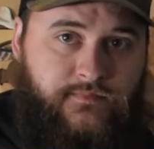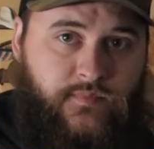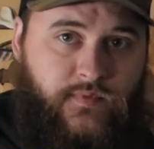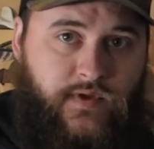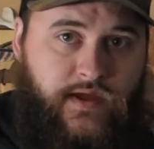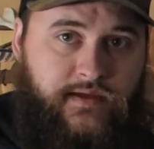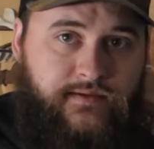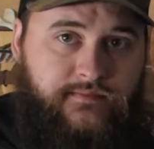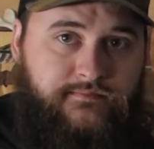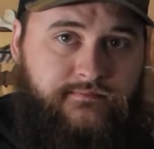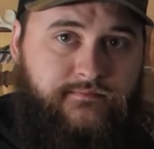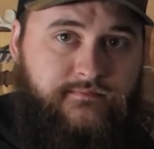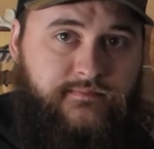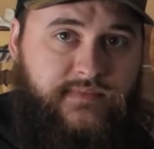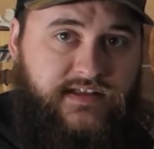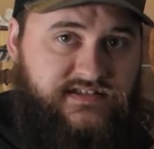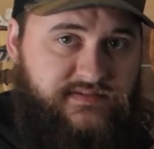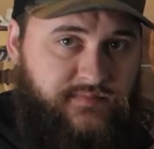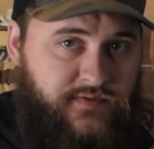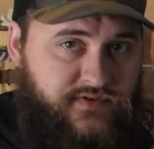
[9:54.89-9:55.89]
Okay?
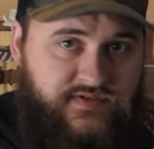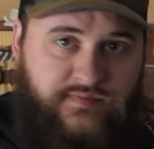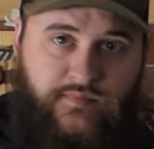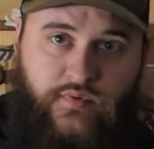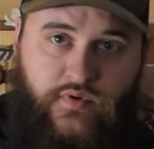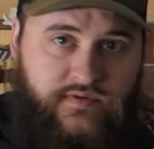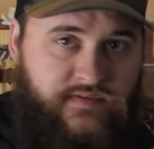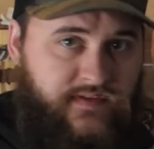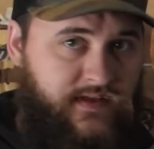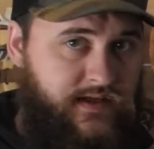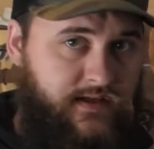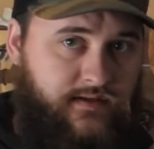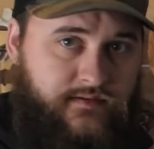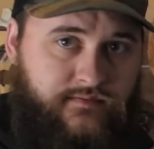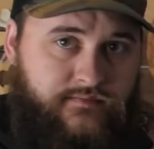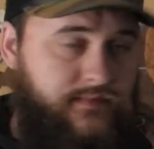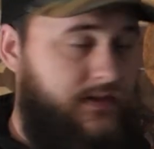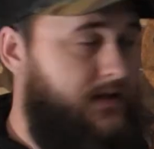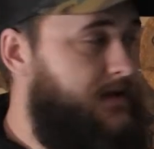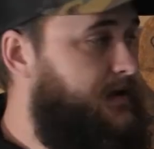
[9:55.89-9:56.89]
That's the most important thing.
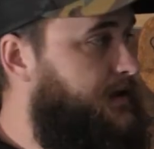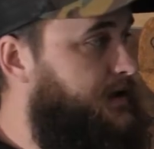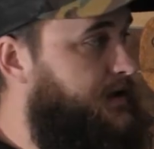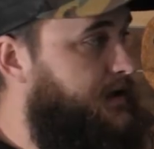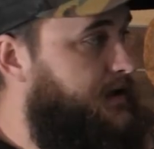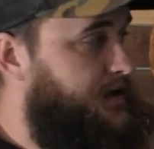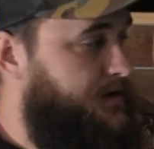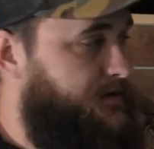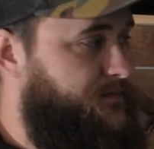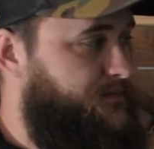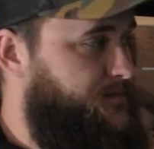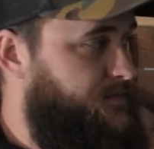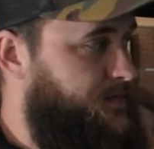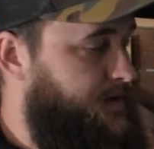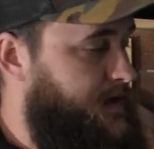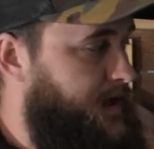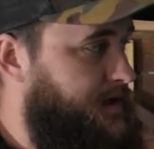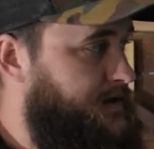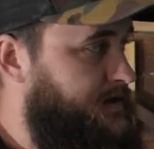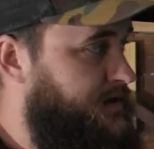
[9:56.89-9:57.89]

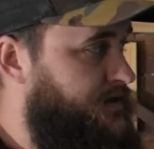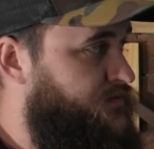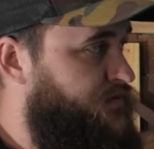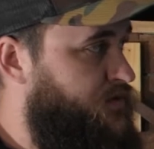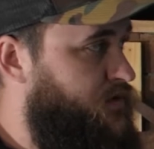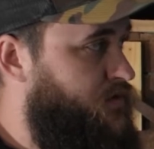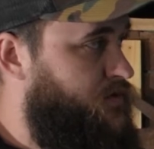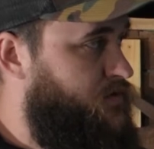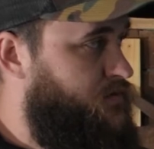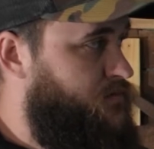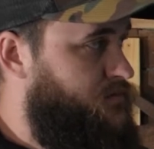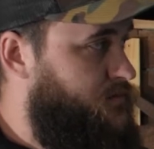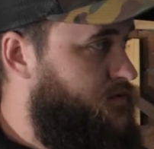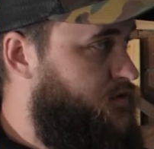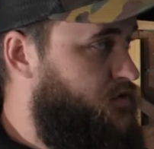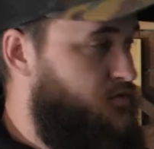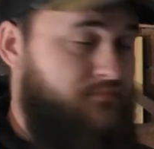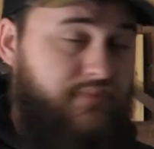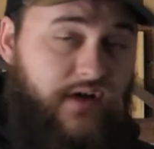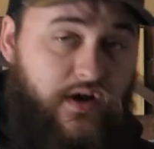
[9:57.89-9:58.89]
If your
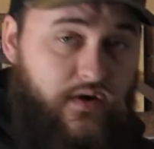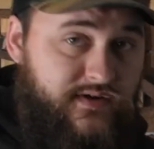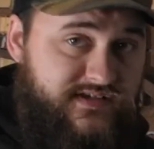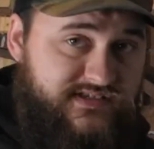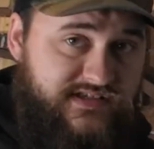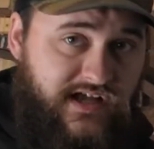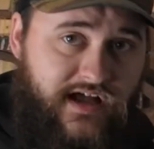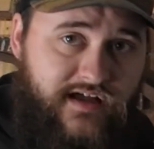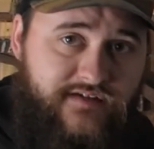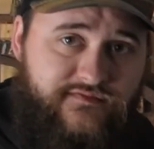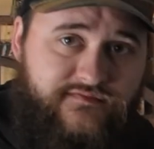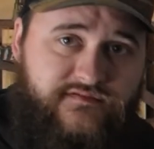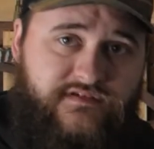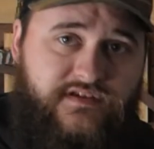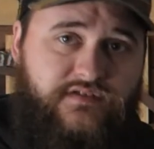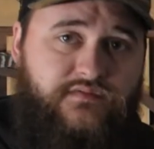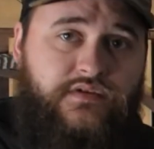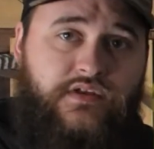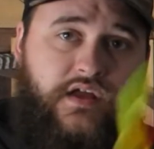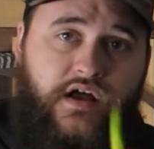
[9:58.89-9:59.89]
bow is off, it
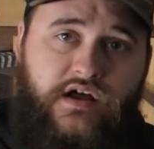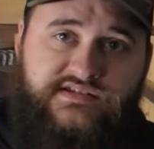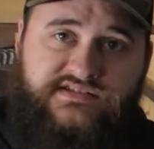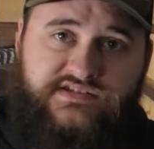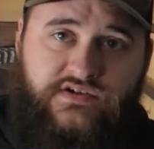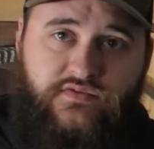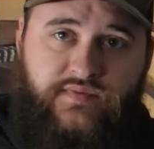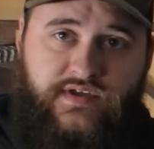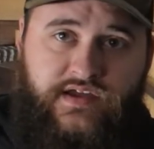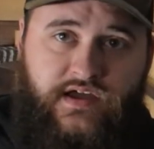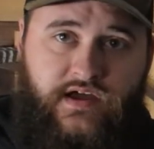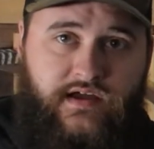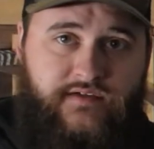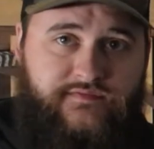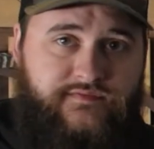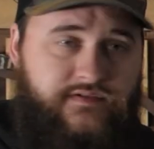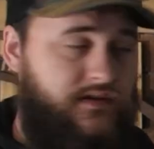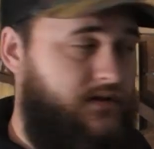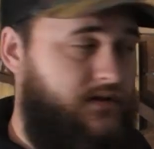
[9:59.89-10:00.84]
will also be off.